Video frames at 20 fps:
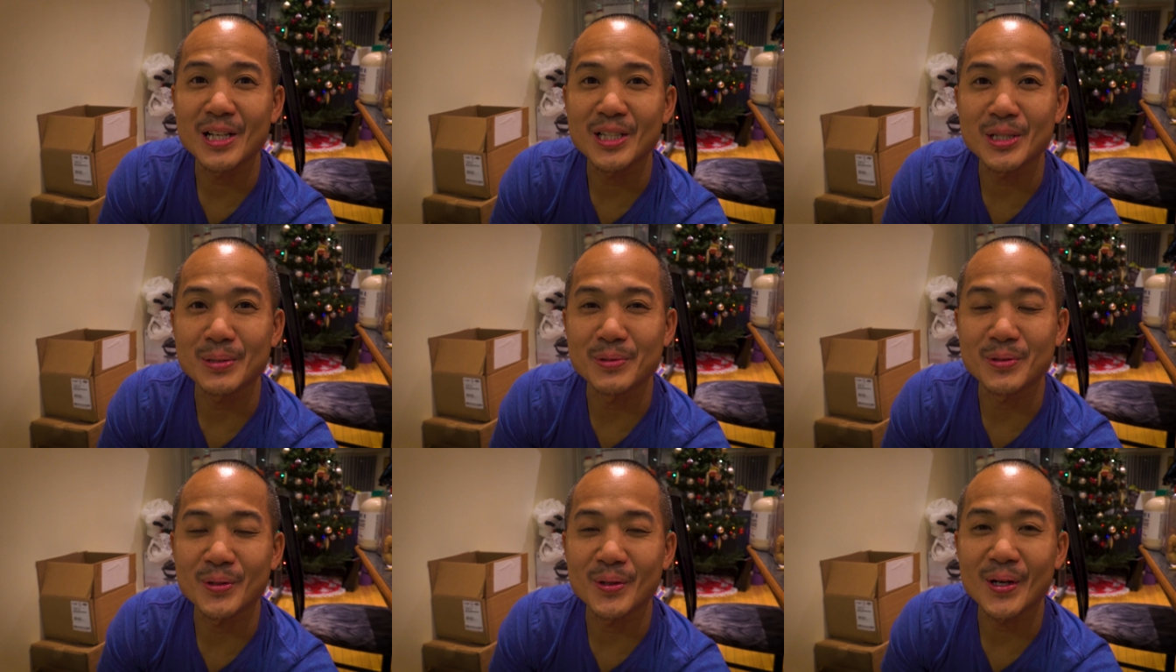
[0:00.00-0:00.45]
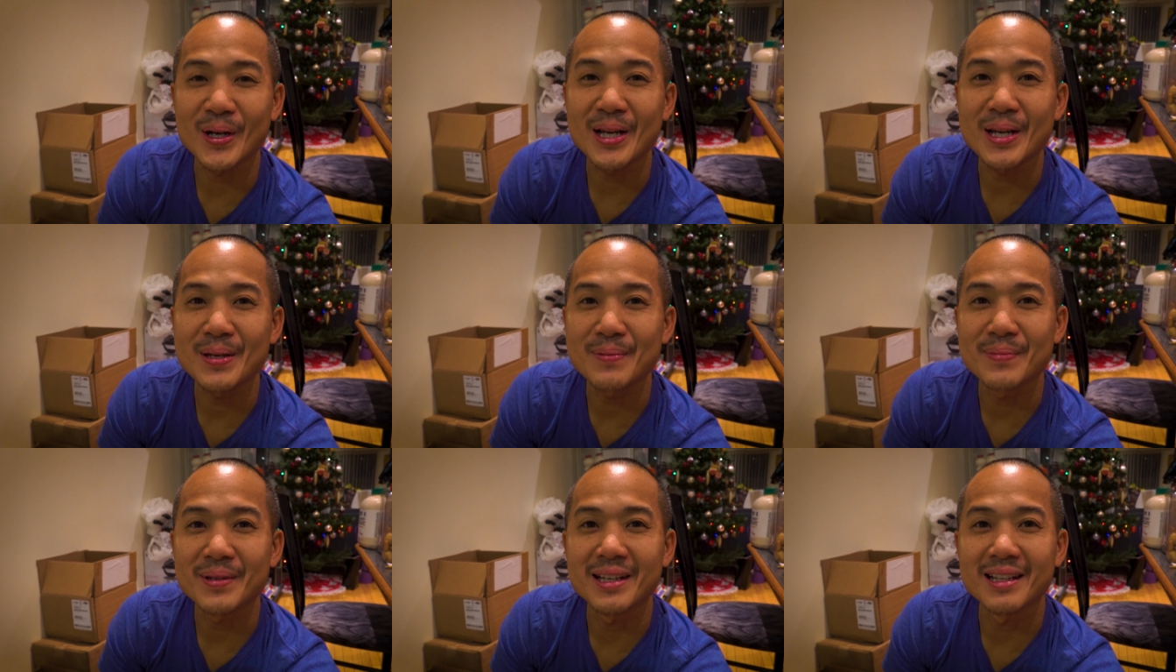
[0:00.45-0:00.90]

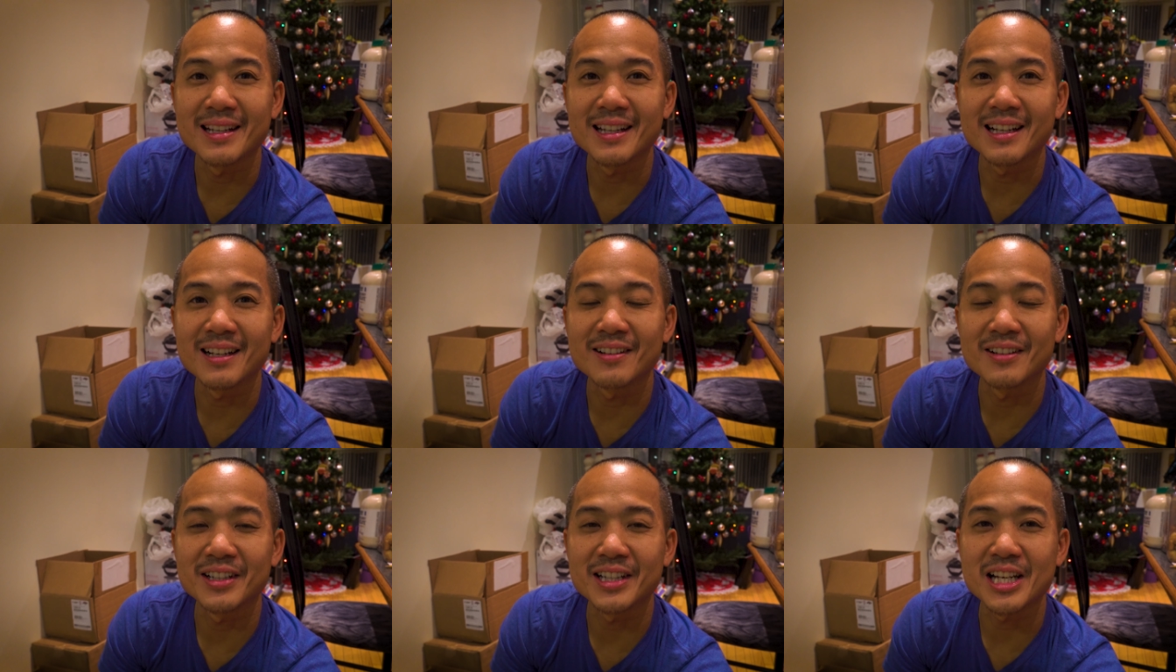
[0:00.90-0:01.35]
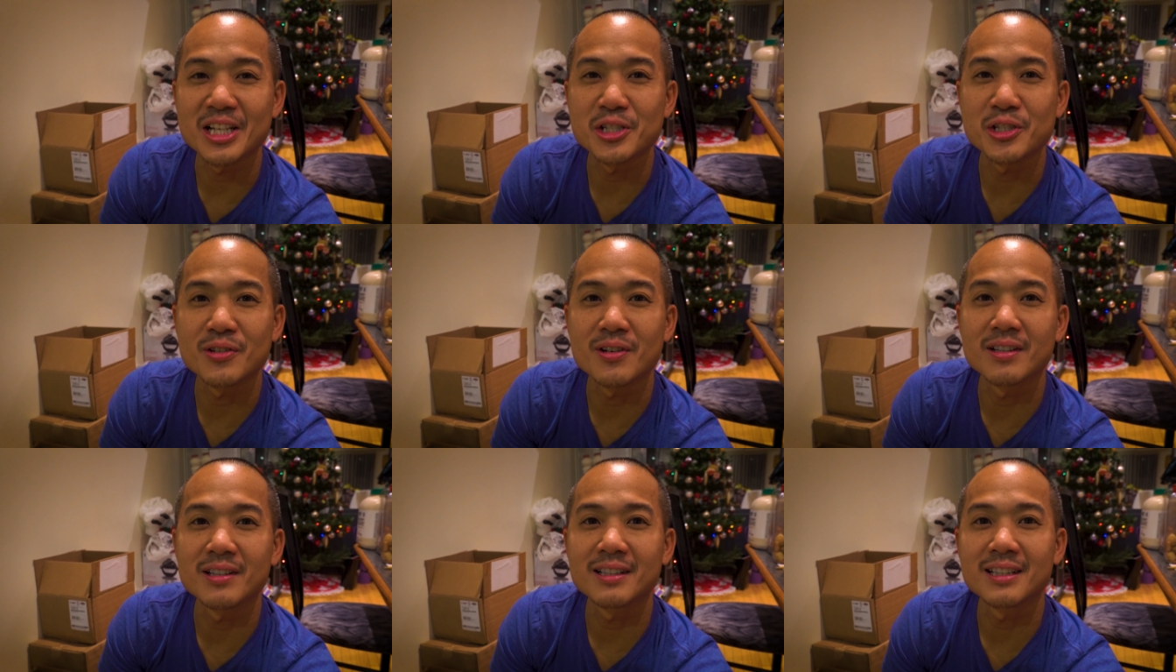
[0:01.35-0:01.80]
subscribe, and I'll
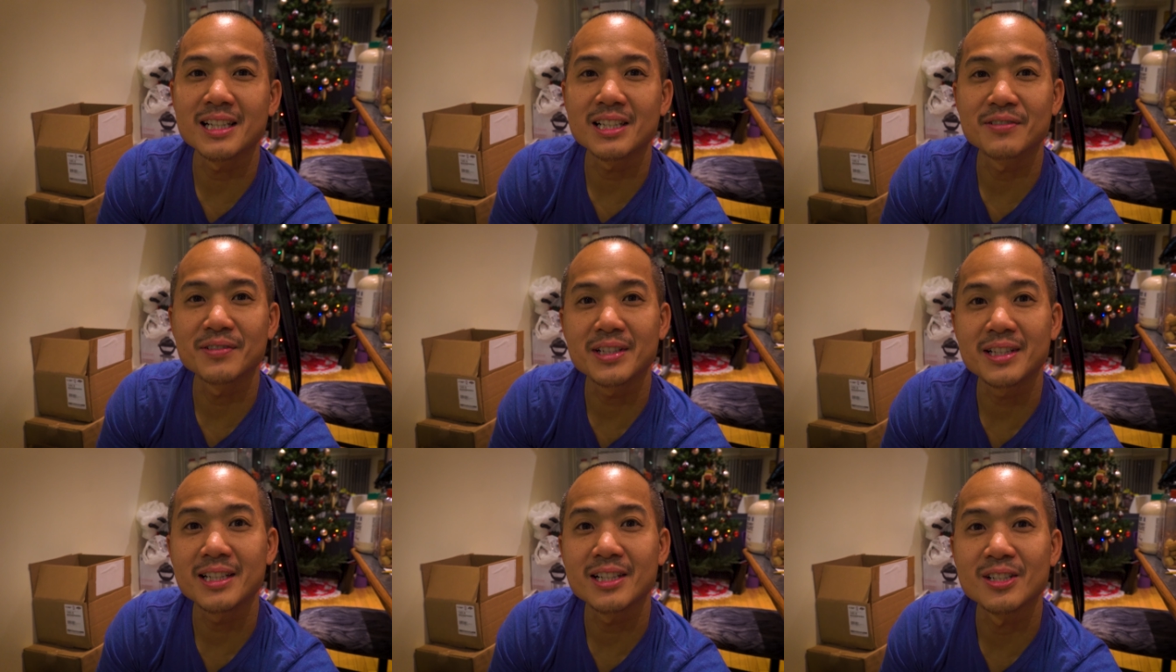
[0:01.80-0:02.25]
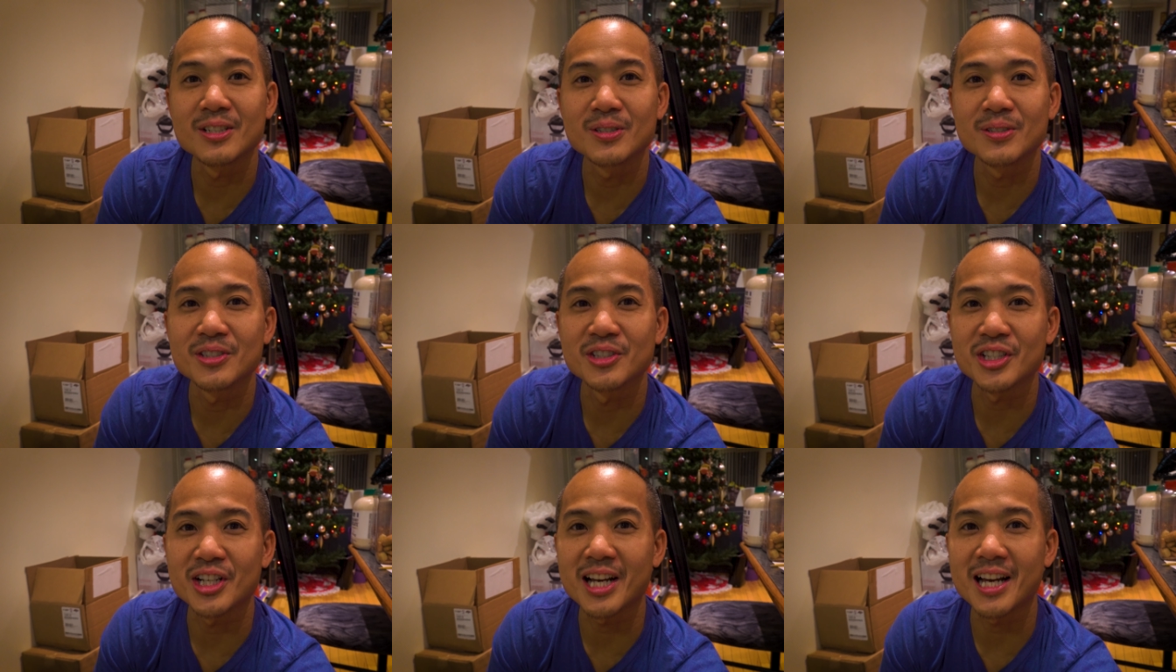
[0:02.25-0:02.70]
catch you on the next video.
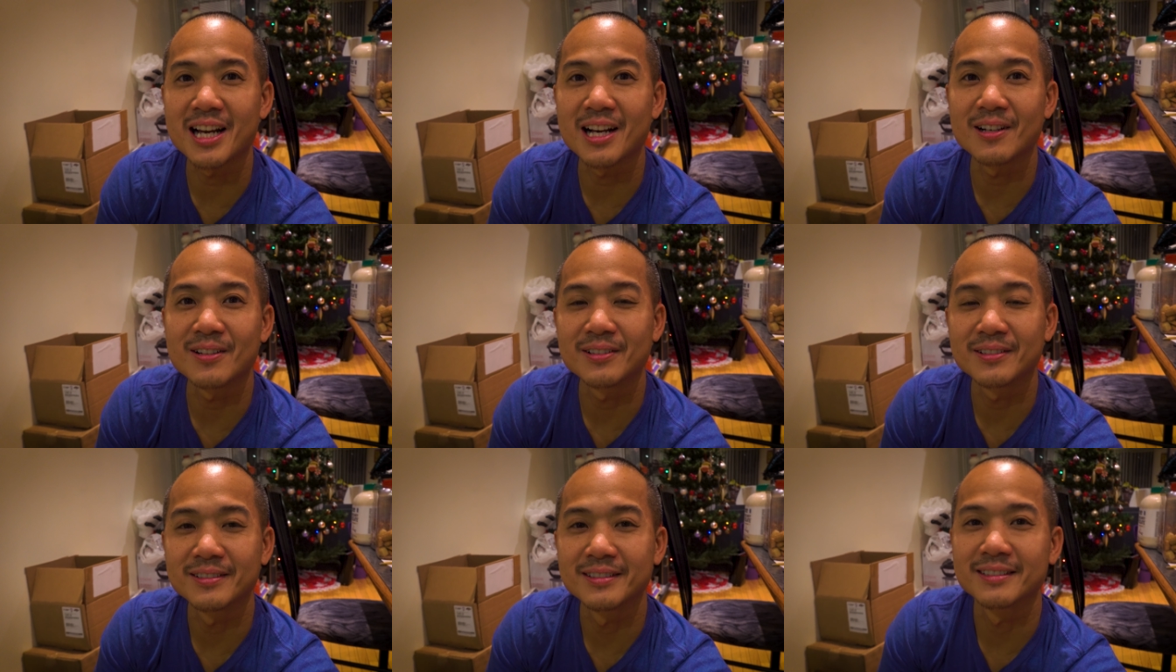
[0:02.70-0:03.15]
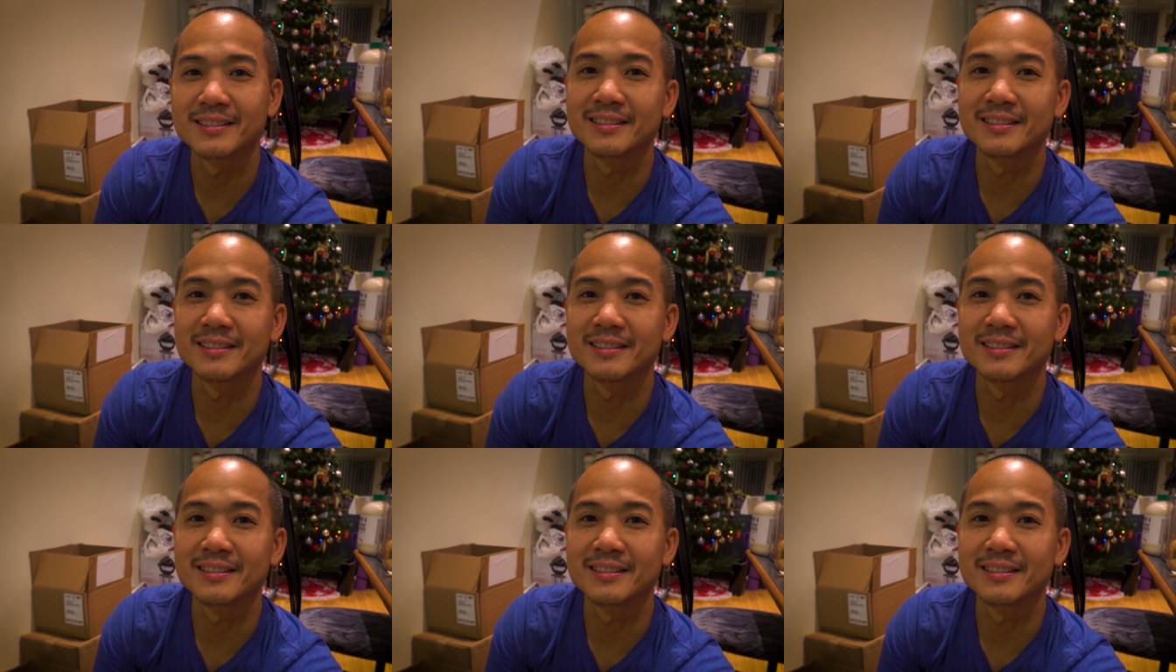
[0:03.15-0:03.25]
Ciao.